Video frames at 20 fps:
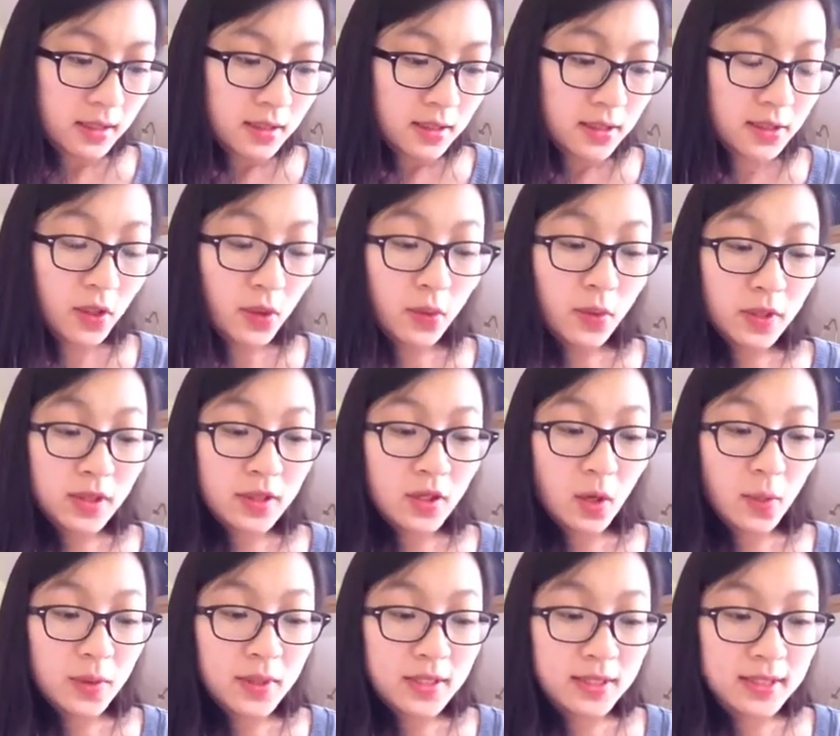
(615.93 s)
so with the
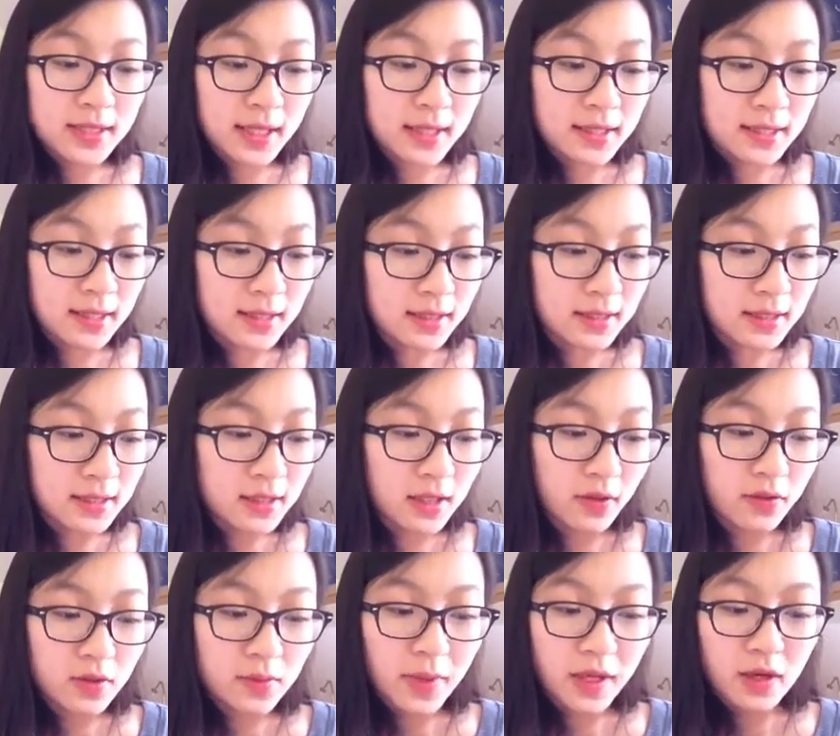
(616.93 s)
opening sentence you
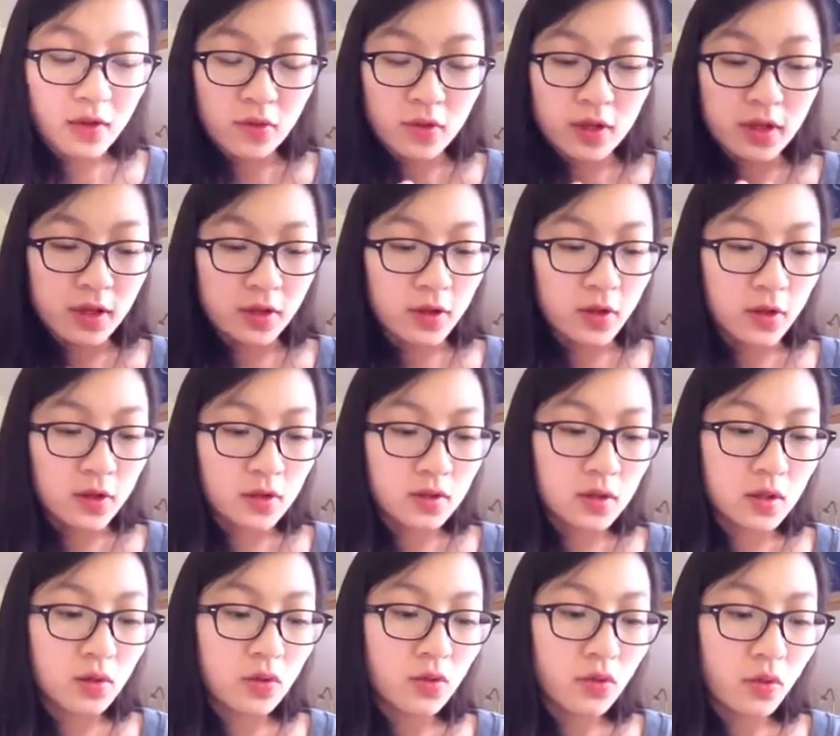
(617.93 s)
have to make it really good.
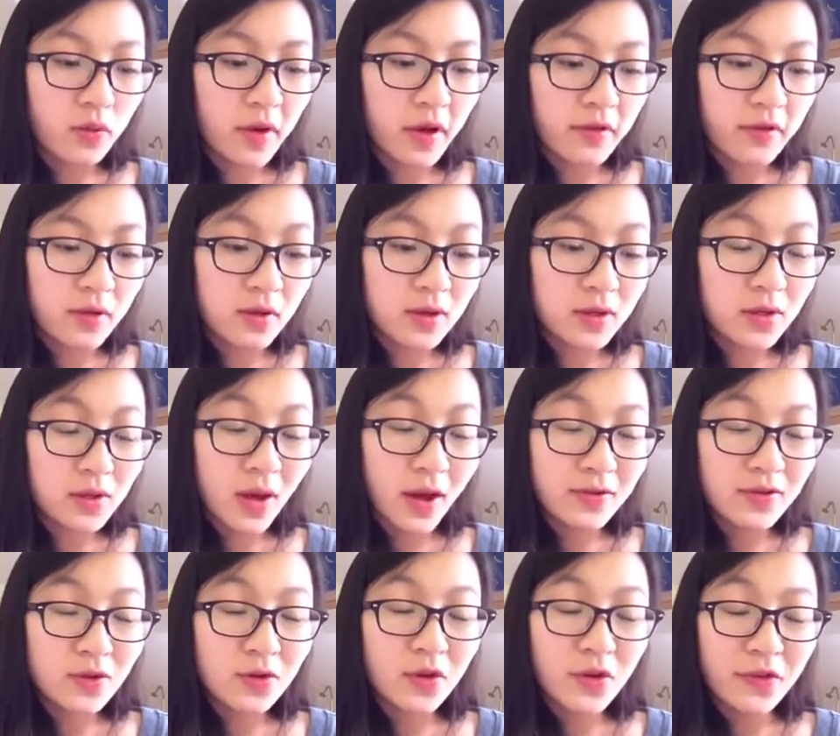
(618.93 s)
You
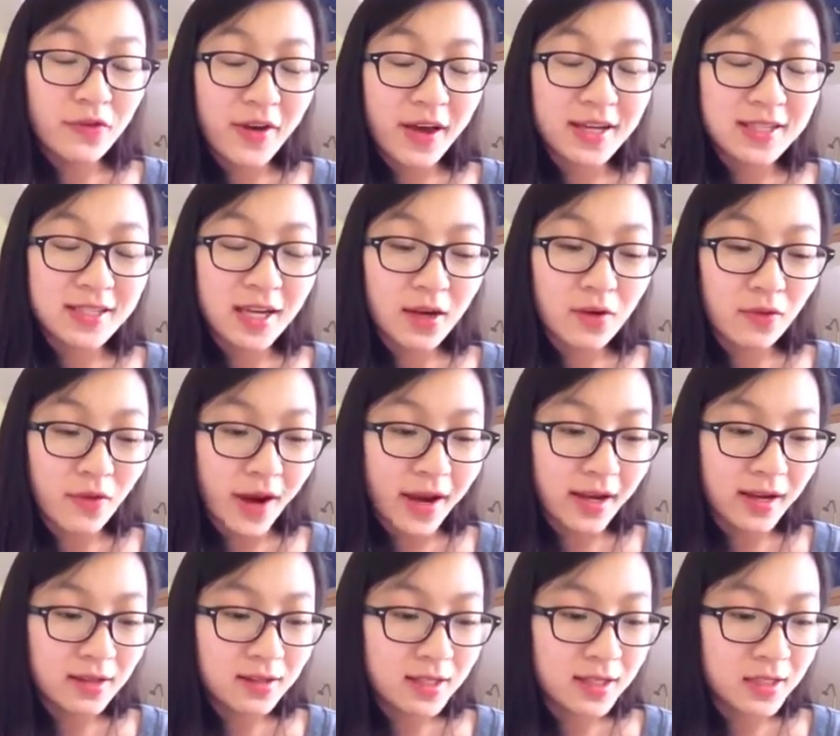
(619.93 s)
have to refer
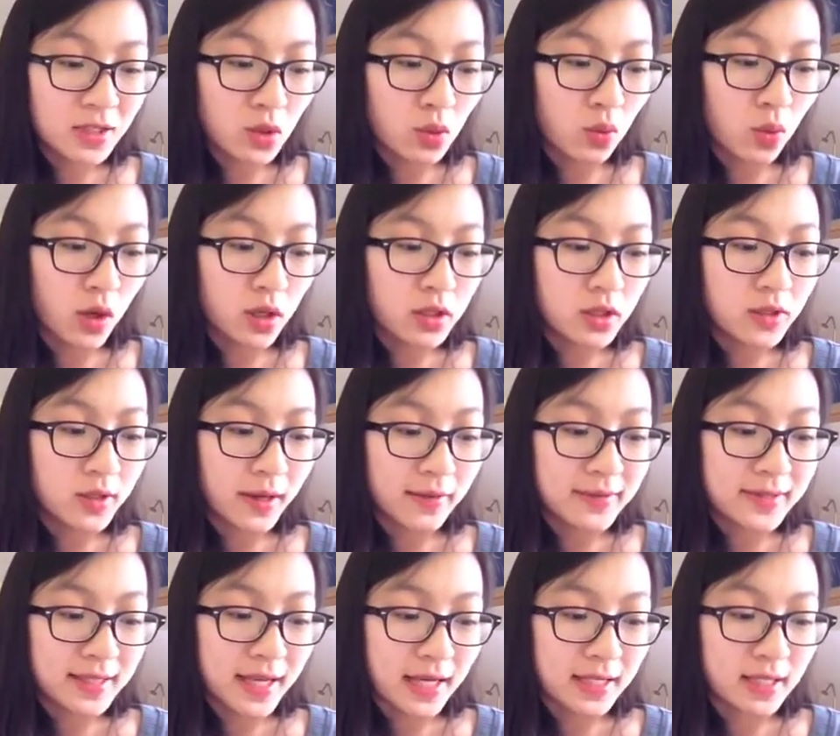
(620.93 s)
directly to what you have
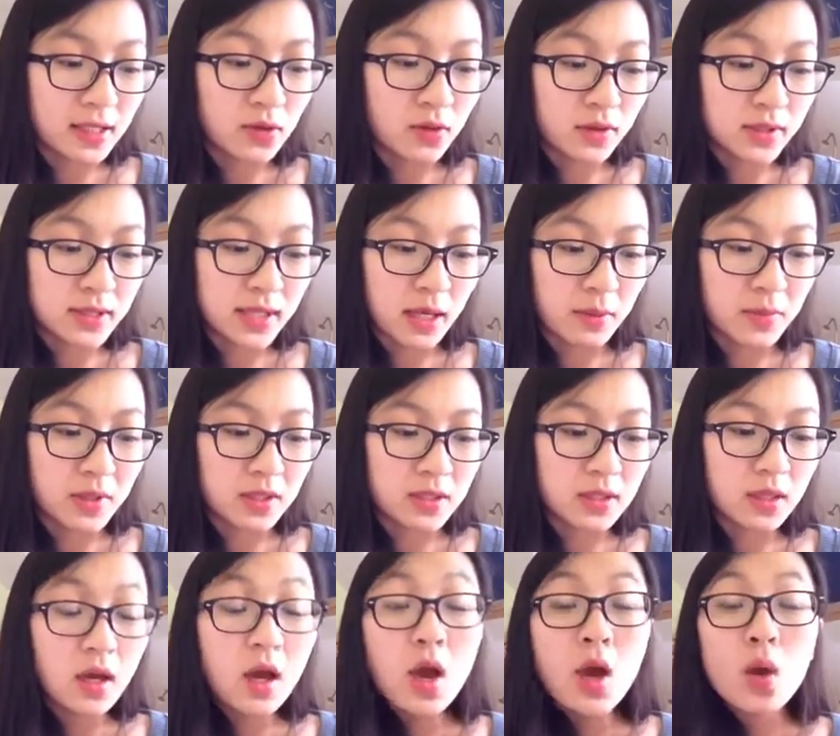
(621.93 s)
said in your statement
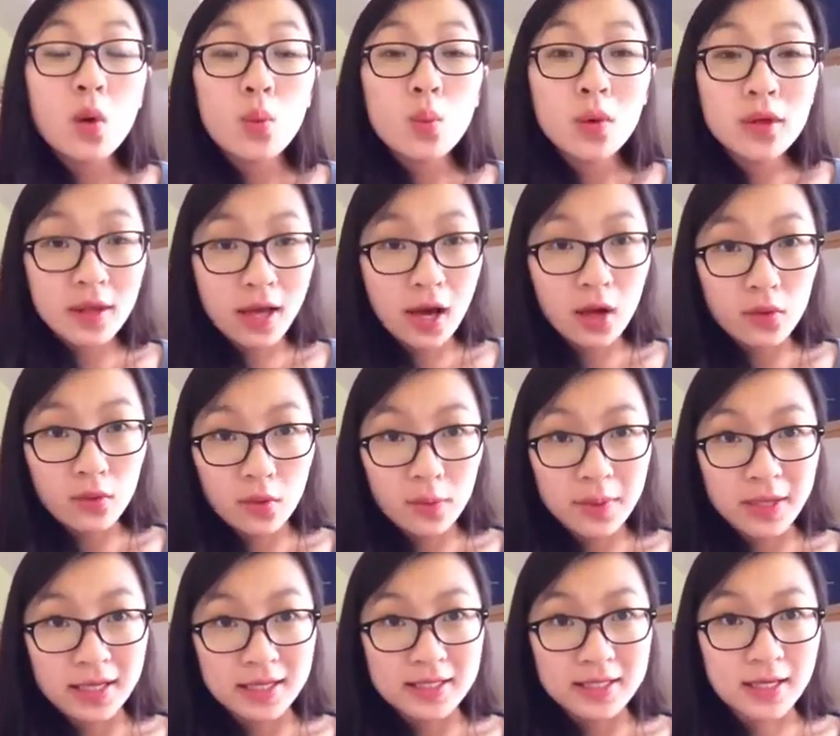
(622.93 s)
without
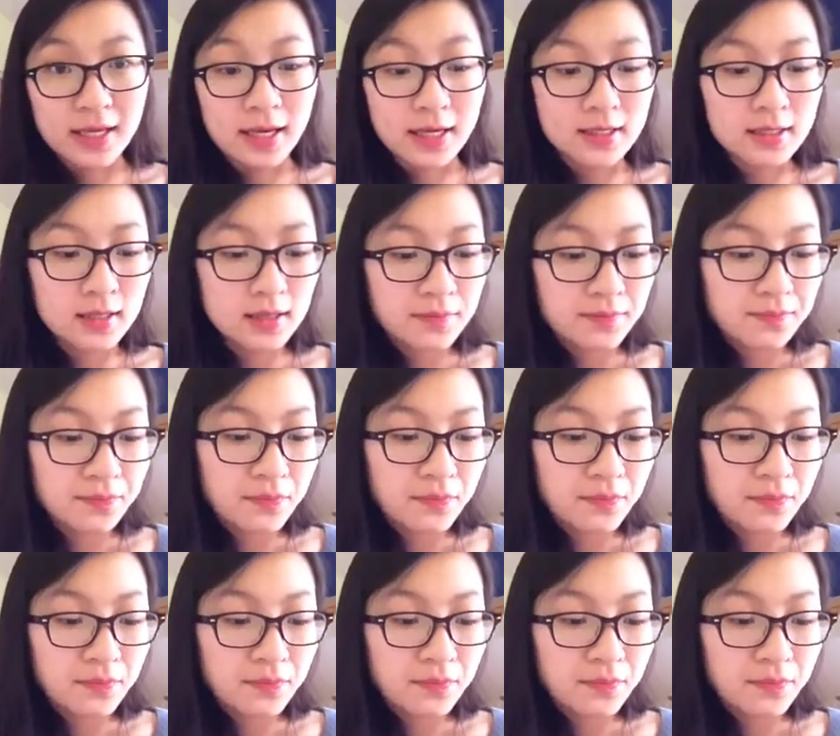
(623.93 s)
repeating it.